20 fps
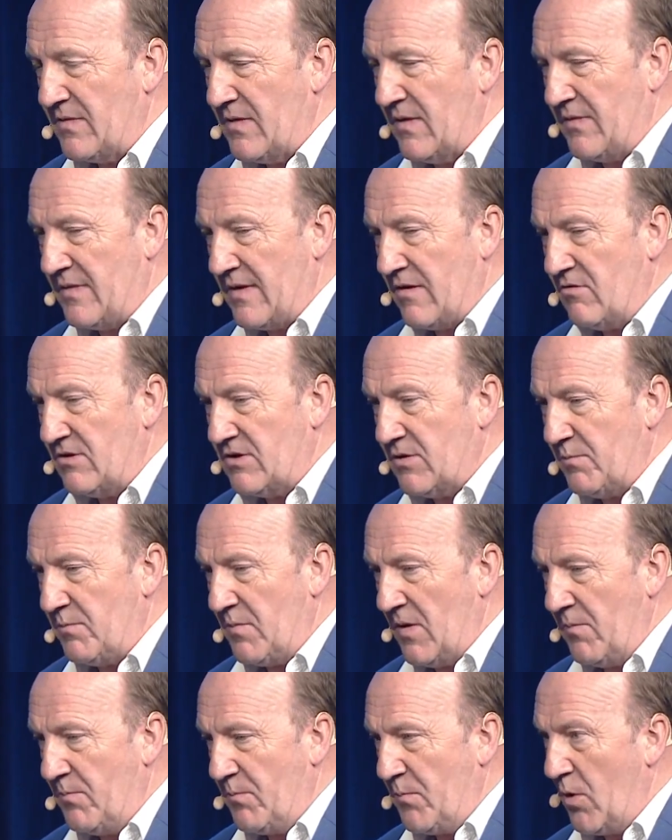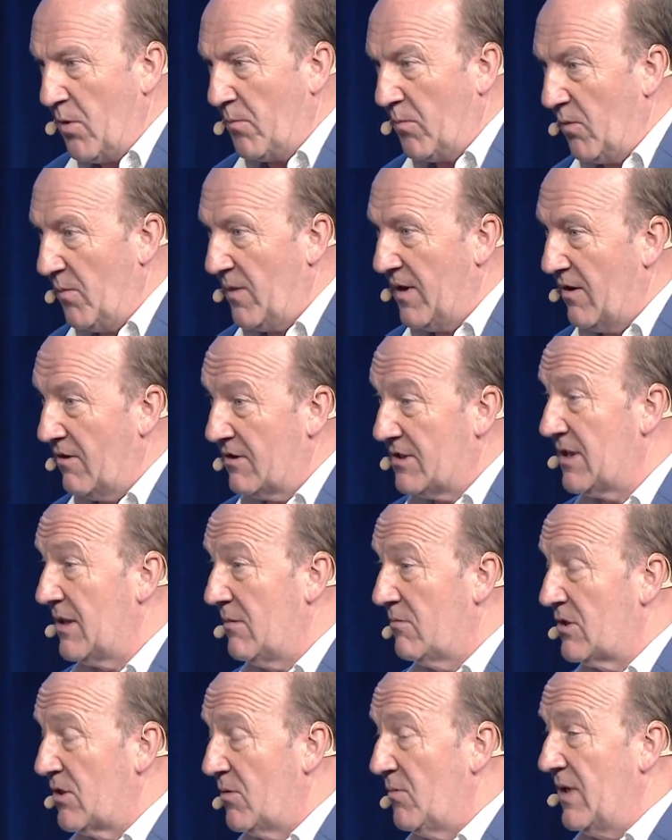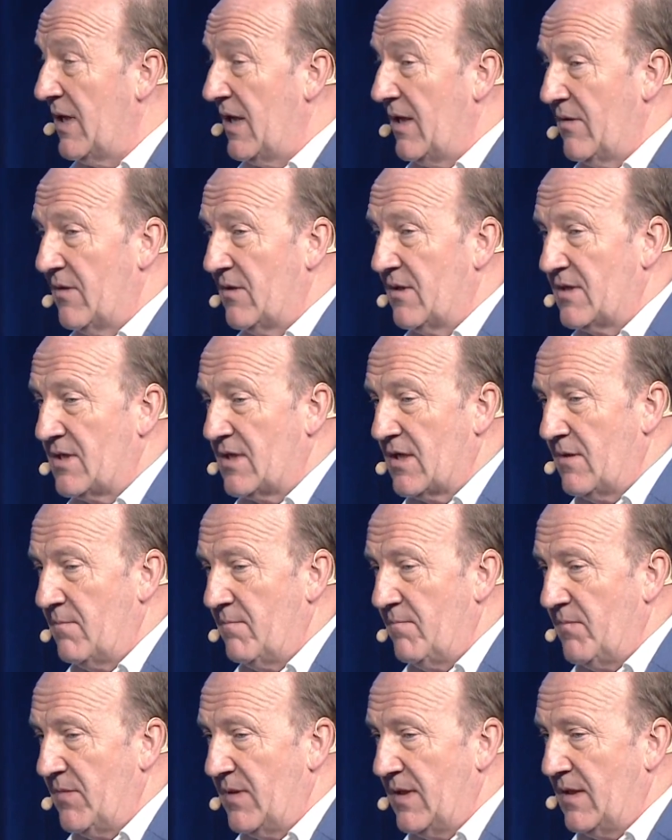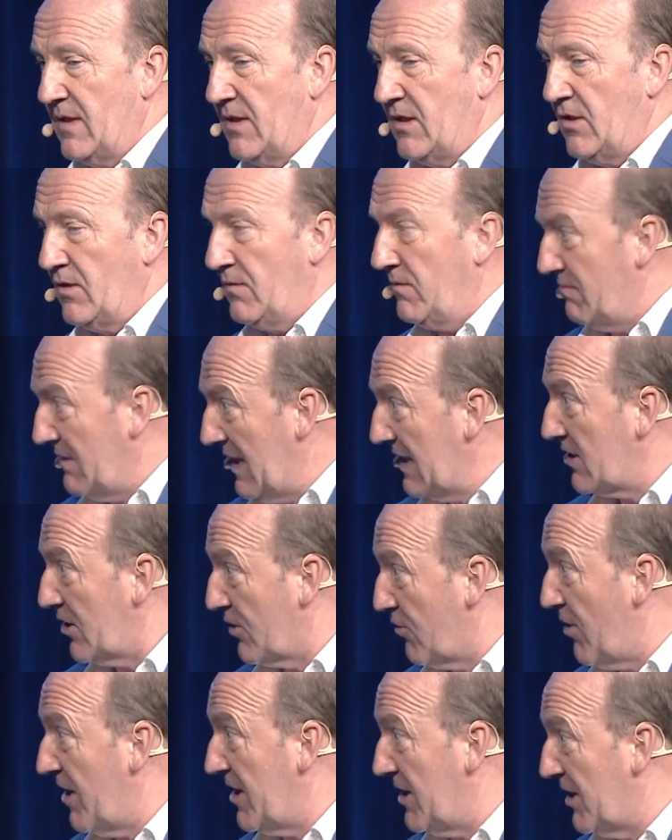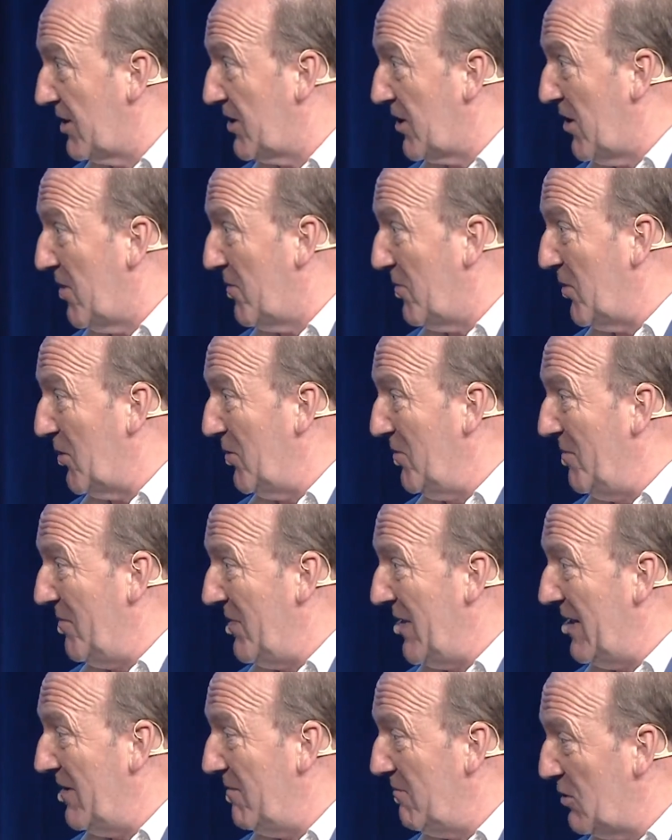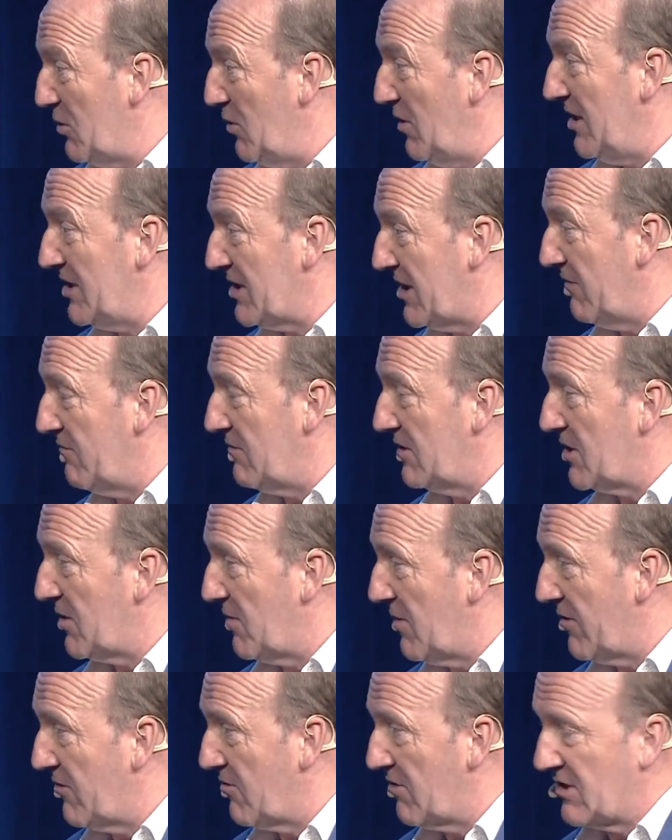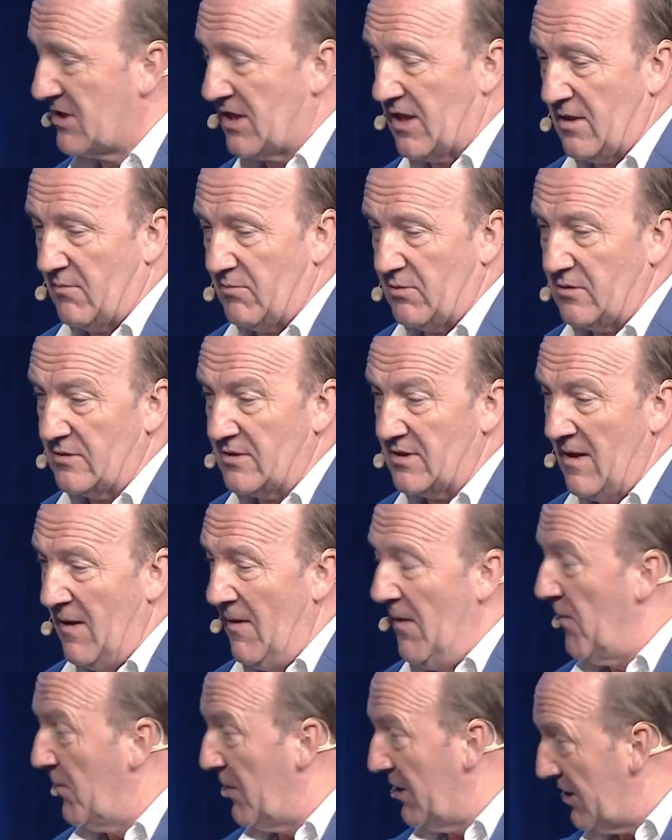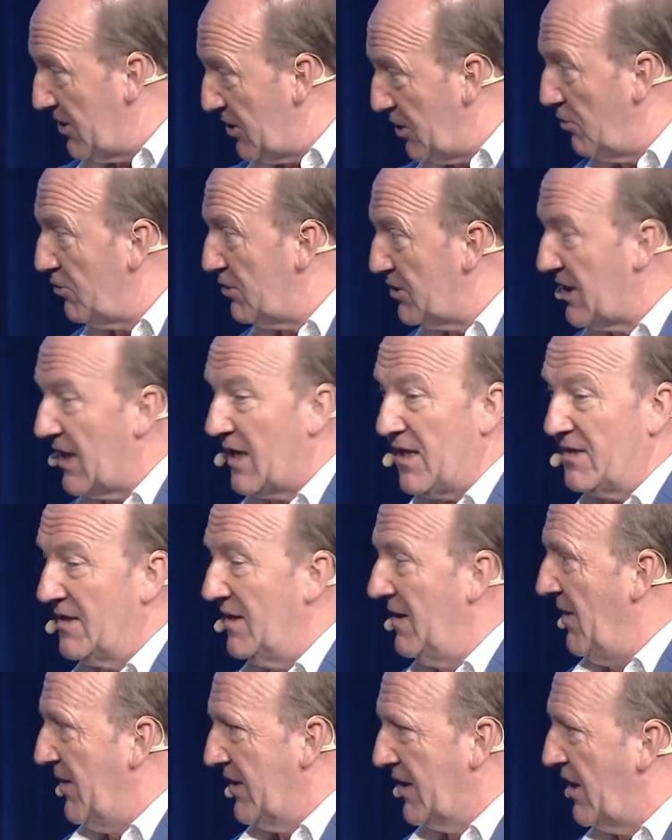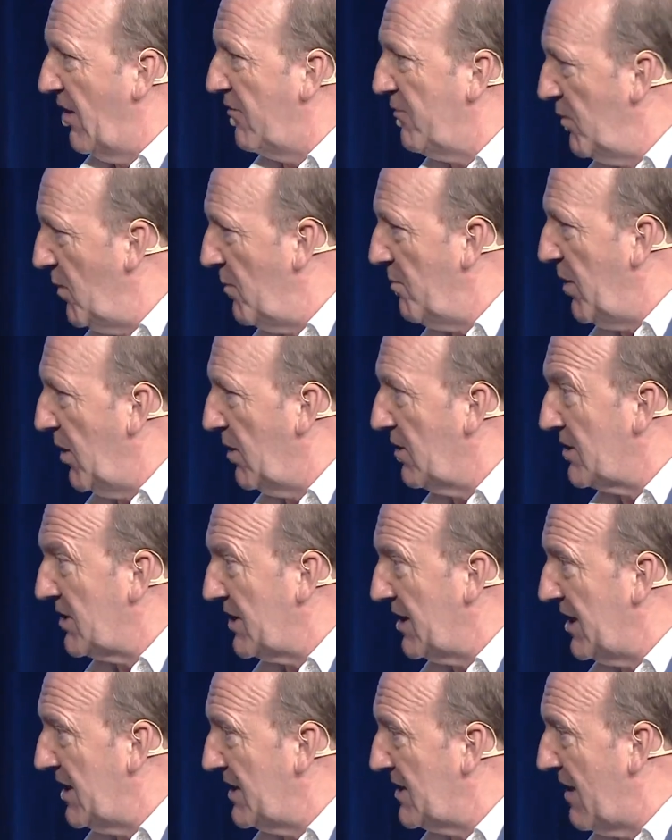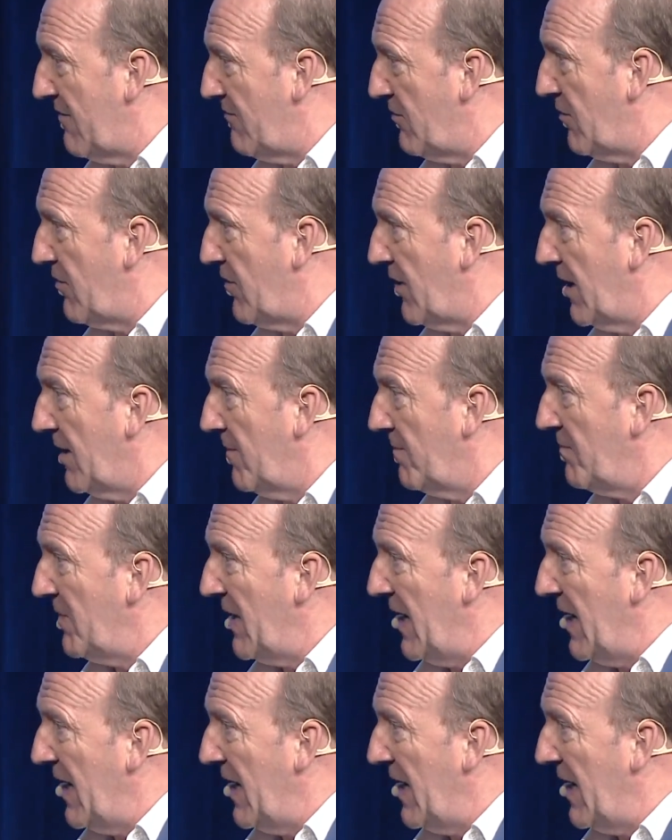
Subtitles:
There is a problem here, it seems to me, that that's a great example. Julie's given some other examples. But as you said, government policy is everything.